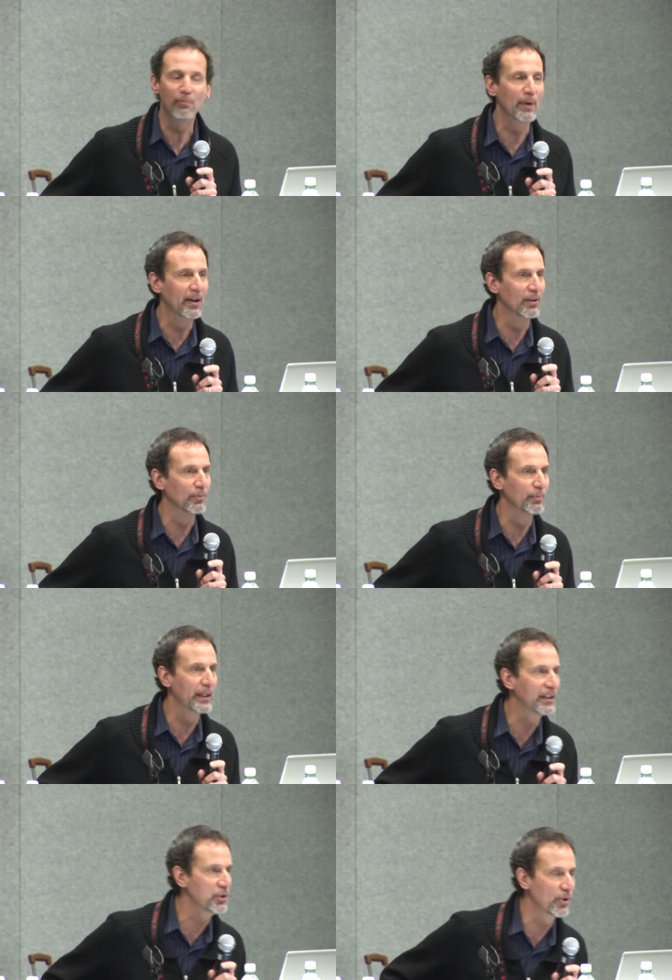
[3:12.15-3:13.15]
We are
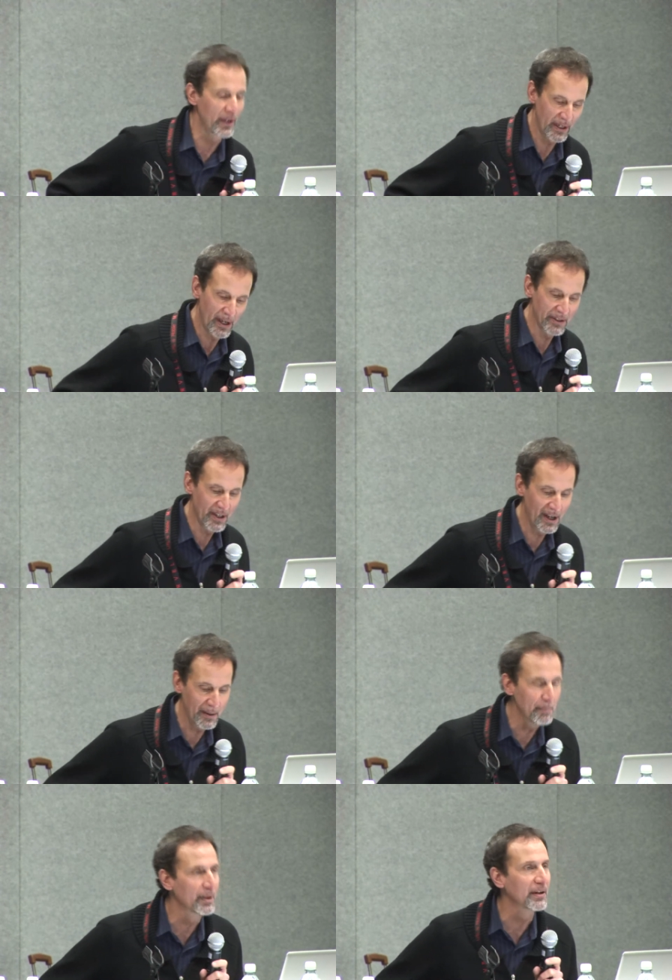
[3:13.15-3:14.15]
really short on
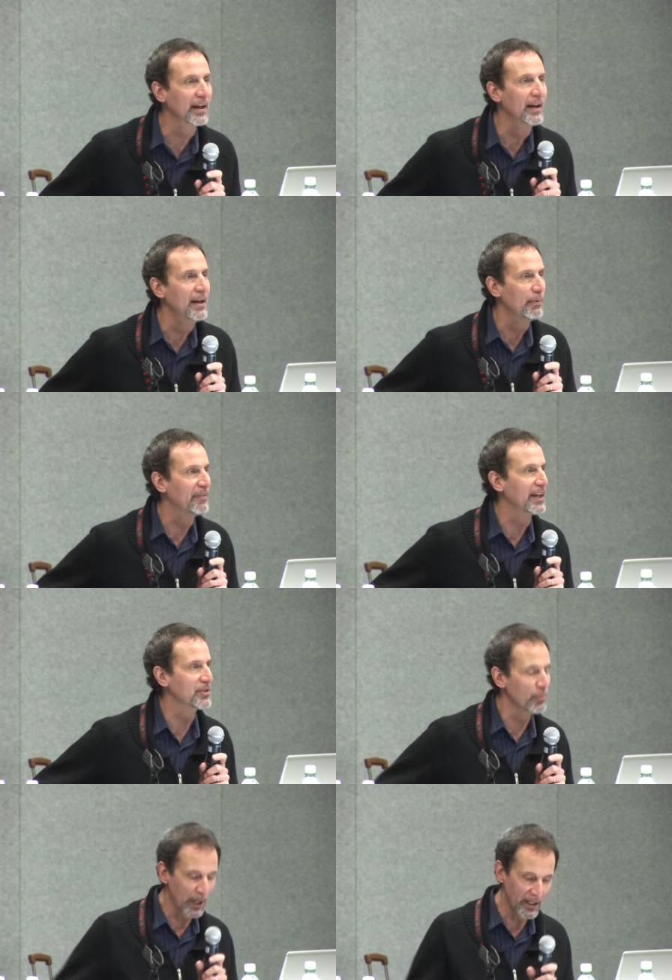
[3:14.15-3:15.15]
time, but we've got
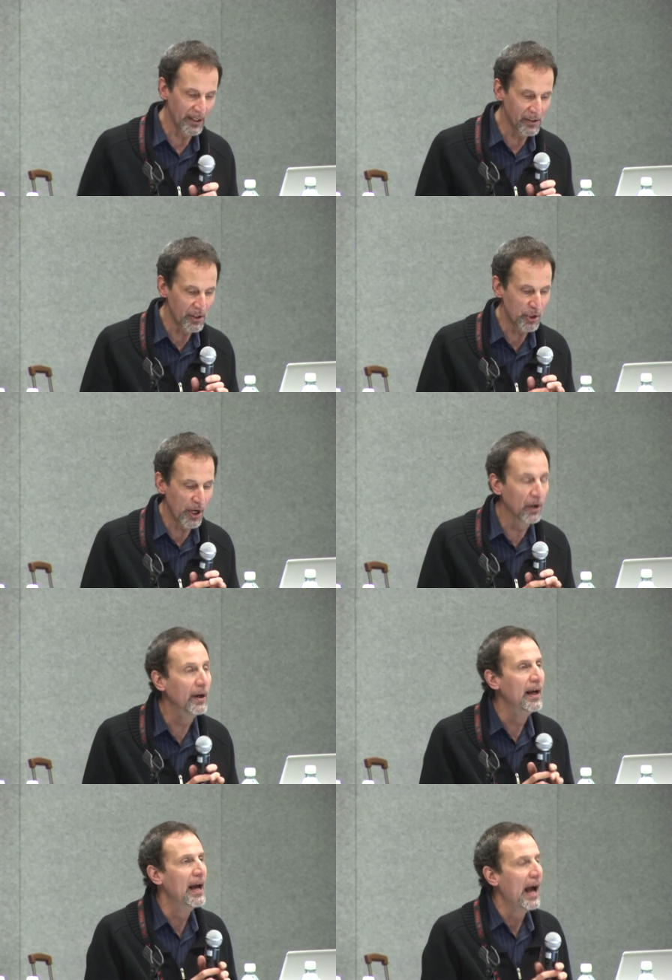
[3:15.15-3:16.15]
some great things to show.
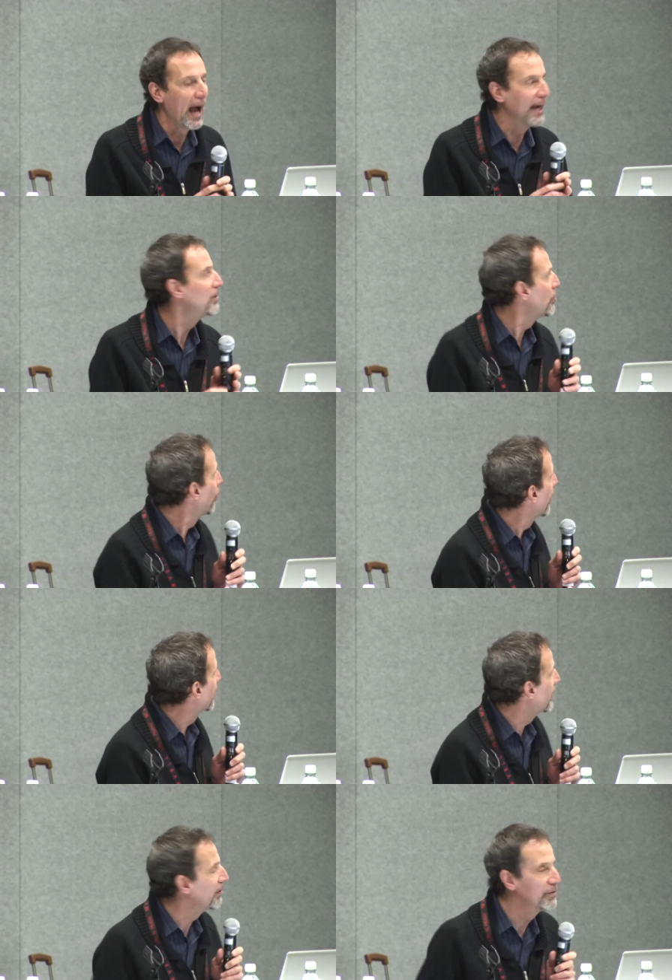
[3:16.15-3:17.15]
I do want
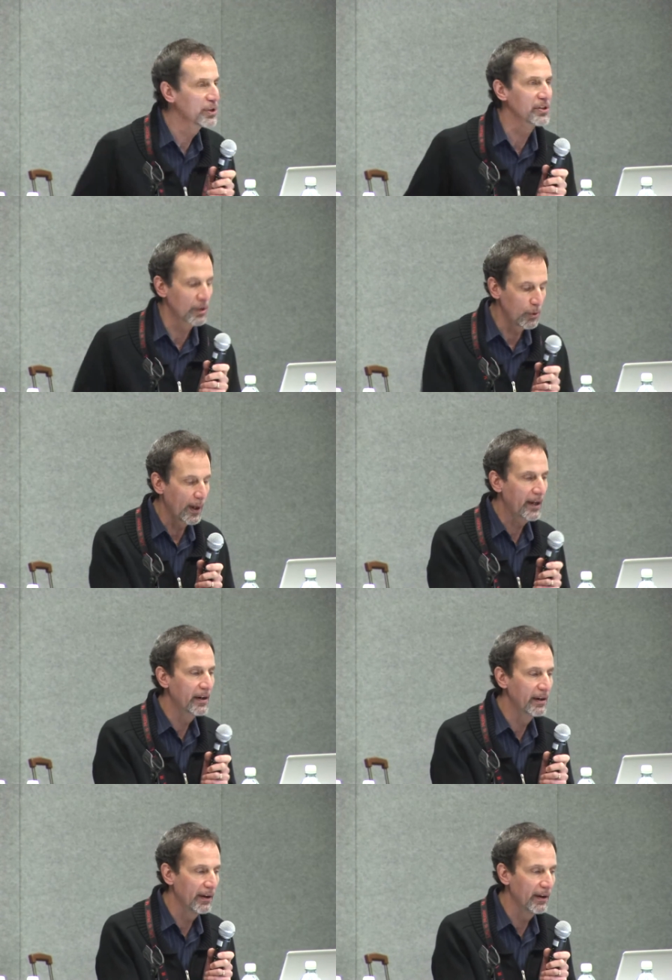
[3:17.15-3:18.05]
to give just a quick